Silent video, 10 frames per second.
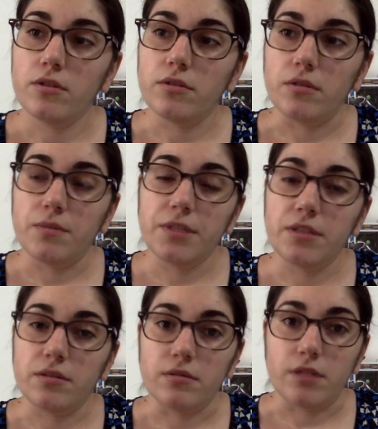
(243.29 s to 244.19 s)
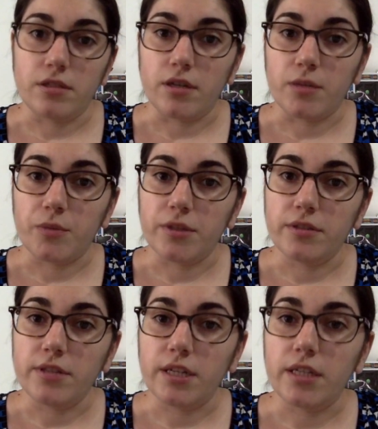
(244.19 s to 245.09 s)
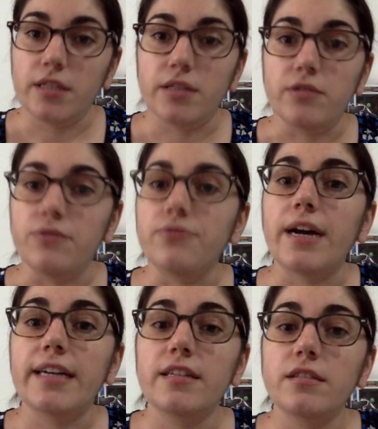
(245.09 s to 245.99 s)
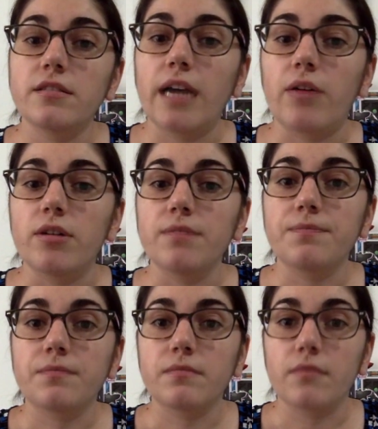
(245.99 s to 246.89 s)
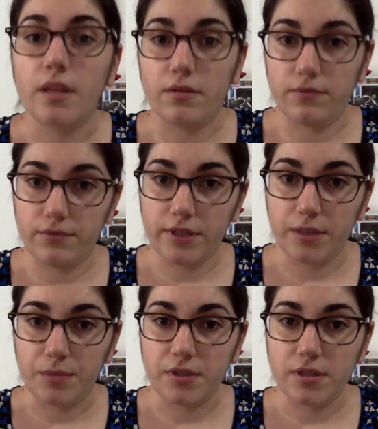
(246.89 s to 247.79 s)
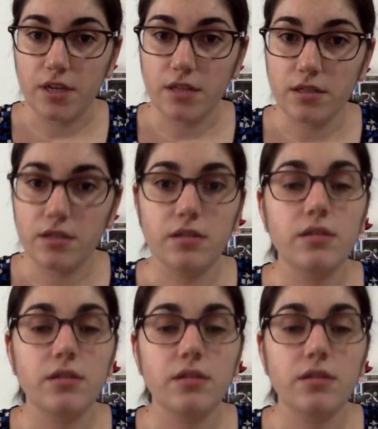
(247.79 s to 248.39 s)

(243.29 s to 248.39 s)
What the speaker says: So the bee told our shark prince that he needed to find this tower and free the princess,